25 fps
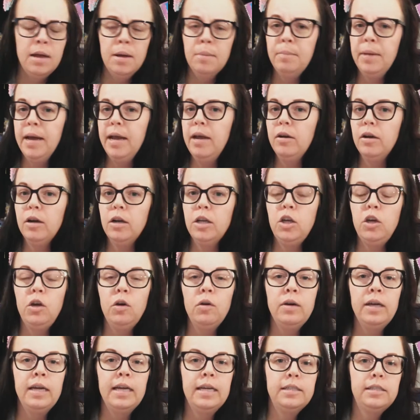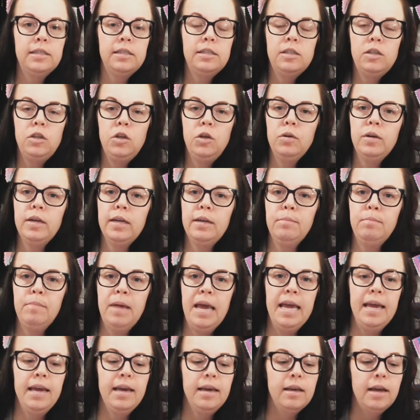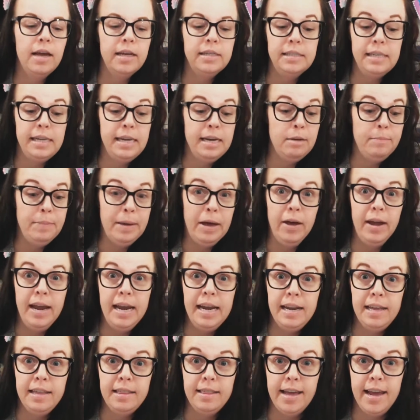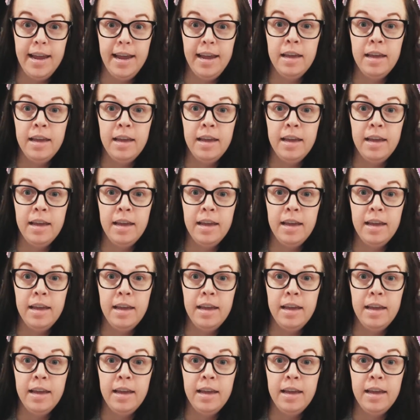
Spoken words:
But you can make a zine about anything.